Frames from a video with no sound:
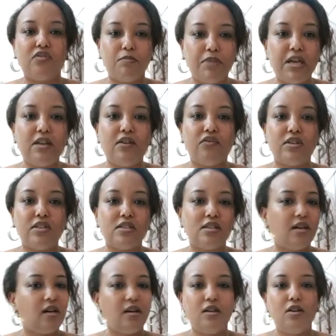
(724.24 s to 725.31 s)
benefit.
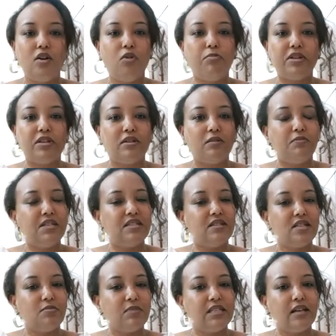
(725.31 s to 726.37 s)
No, but the
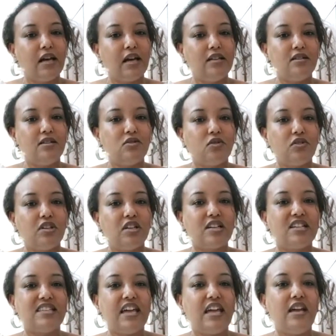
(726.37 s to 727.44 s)
business mentality is not there because
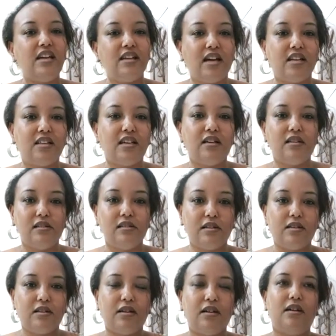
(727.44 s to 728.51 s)
the aid had killed it.
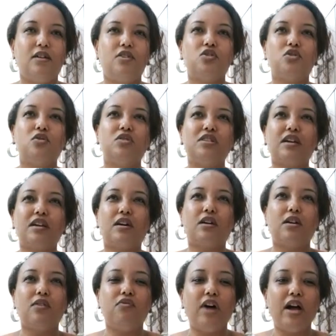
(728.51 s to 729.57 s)
So it's like a
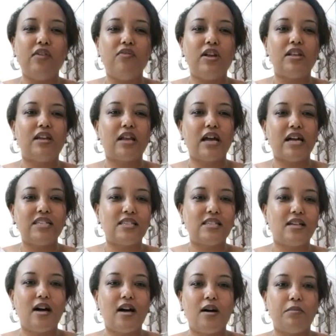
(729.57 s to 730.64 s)
revival that has to
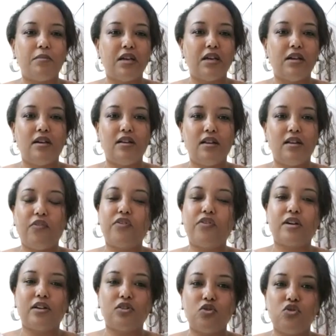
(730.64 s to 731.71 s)
come in
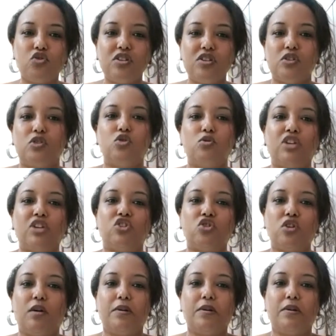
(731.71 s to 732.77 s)
Africa to just do my
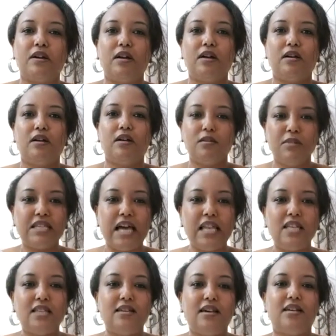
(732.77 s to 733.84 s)
job. The
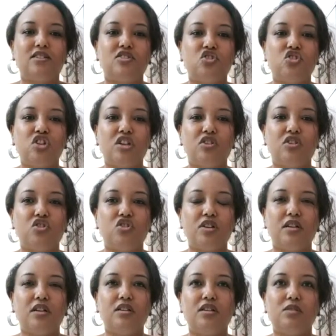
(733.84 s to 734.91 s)
mentality has to change.
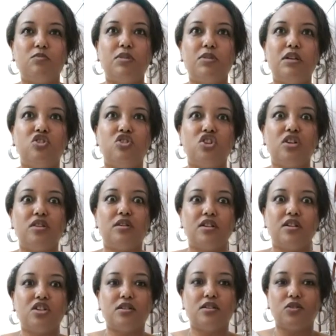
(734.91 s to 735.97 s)
And it's been
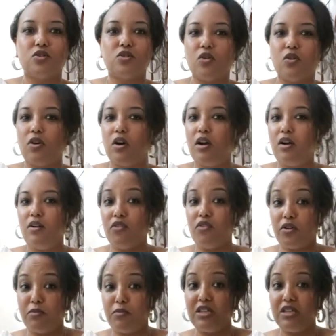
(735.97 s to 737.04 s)
generations. So for
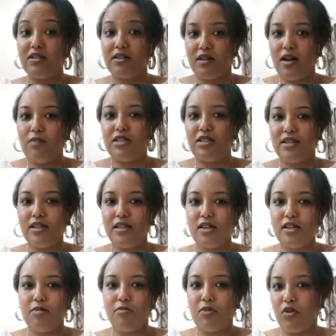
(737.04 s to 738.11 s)
me to come and tell
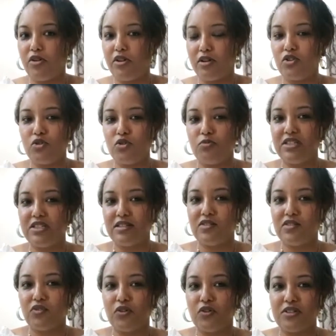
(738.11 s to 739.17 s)
them, oh, you can do business
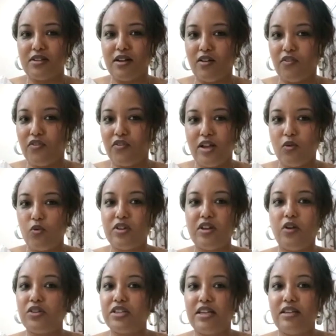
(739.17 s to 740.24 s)
for yourself
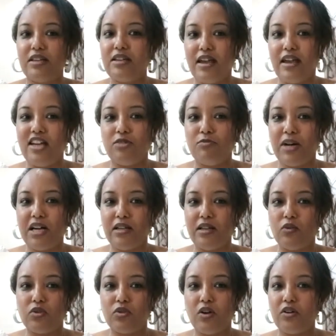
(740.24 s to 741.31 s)
without getting aid money,
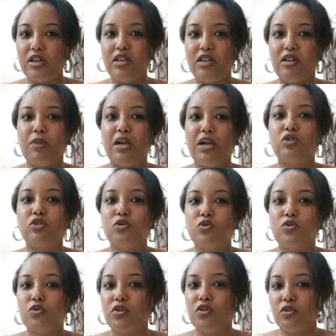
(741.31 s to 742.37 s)
without getting paid to
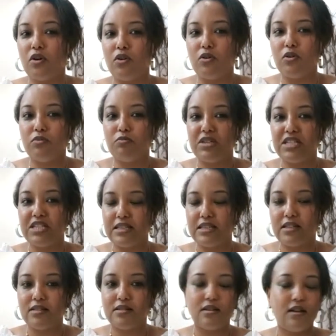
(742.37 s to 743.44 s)
do your own
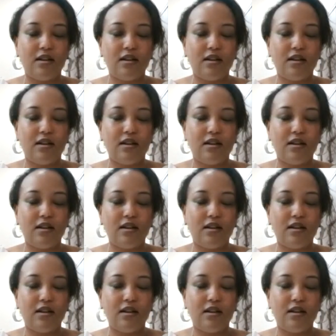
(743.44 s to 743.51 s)
business,